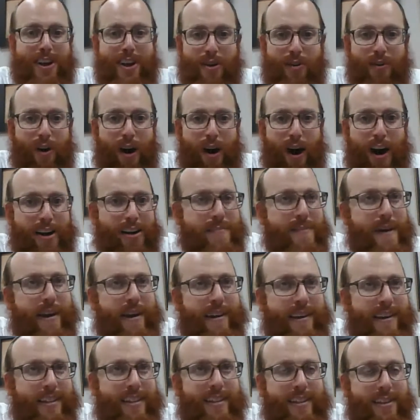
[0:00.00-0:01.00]
Why are you
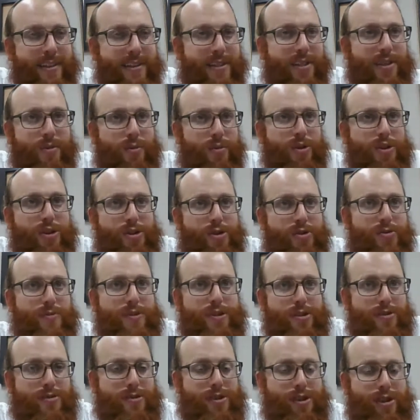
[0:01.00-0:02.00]
making
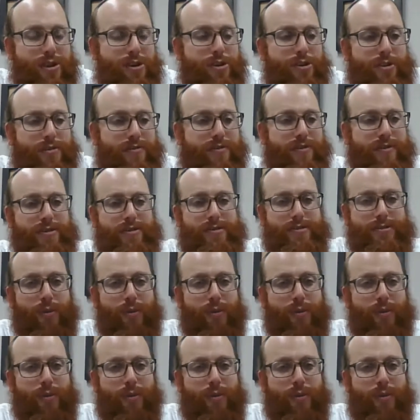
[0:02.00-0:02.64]
the universe?